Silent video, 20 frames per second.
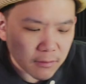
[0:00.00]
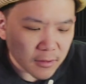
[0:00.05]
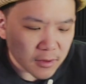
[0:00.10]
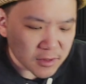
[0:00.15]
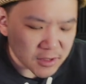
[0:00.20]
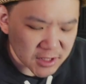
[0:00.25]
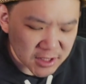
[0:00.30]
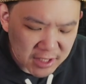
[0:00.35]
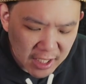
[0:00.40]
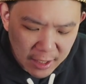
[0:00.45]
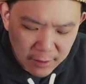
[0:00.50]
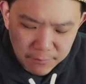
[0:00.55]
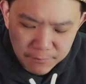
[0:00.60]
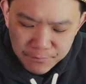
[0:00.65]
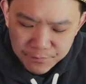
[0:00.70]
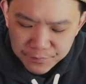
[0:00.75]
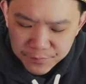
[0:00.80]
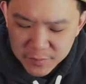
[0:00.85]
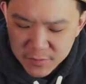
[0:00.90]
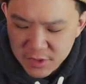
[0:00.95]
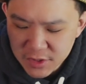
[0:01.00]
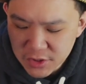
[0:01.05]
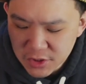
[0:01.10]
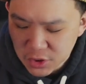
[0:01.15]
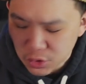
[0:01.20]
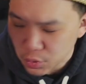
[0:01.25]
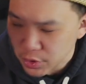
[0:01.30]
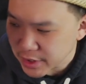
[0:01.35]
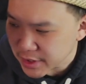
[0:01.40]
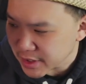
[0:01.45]
Some
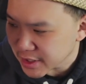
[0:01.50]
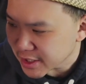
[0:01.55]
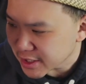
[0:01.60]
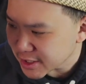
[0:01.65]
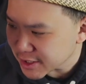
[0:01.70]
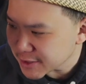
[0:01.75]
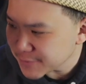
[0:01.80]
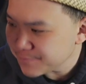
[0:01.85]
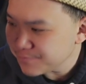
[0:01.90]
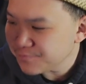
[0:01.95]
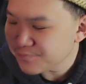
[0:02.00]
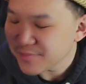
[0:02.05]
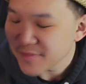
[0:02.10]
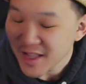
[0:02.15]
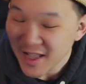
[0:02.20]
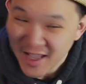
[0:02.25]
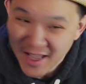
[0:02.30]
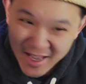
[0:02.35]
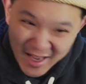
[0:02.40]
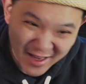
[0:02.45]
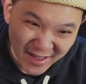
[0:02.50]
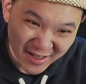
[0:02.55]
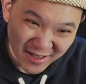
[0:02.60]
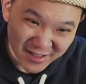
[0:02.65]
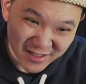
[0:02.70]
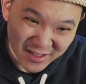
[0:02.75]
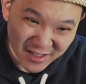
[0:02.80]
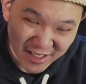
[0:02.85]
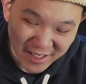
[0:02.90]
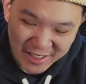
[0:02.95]
sweetness. And here's
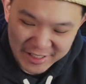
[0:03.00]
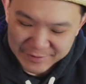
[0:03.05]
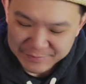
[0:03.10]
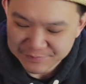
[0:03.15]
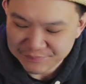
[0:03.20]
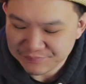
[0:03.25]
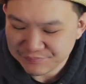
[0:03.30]
the thing.